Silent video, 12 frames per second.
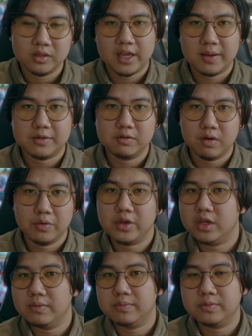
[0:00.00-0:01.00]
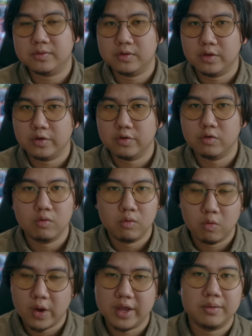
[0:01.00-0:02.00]
The Capture one will give you
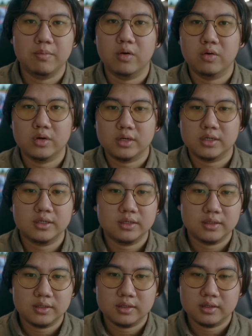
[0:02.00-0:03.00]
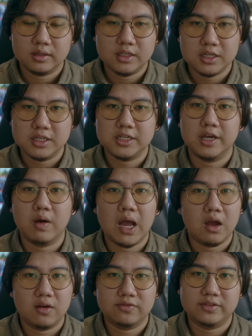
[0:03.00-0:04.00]
way more detail
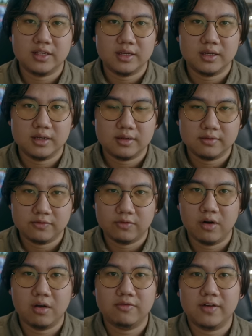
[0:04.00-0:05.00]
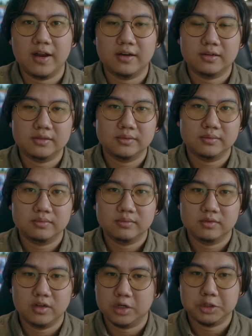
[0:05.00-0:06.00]
out of the raw file.
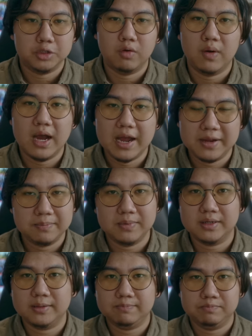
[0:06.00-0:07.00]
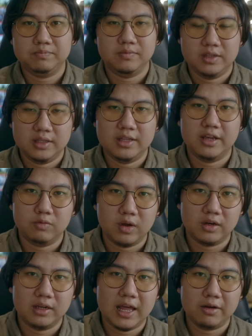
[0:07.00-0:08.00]
Not sure why, but that's
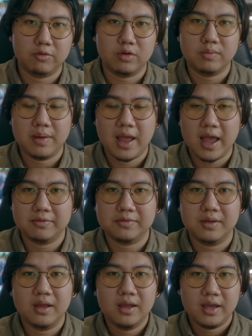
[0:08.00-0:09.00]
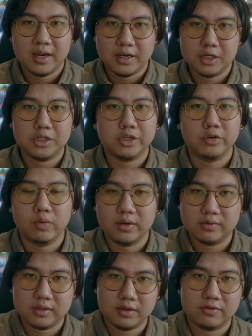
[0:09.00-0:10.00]
what Lightroom have an issue
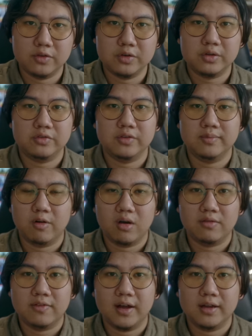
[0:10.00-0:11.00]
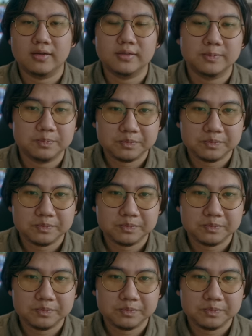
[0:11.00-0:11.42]
with the Fujifilm RAW file.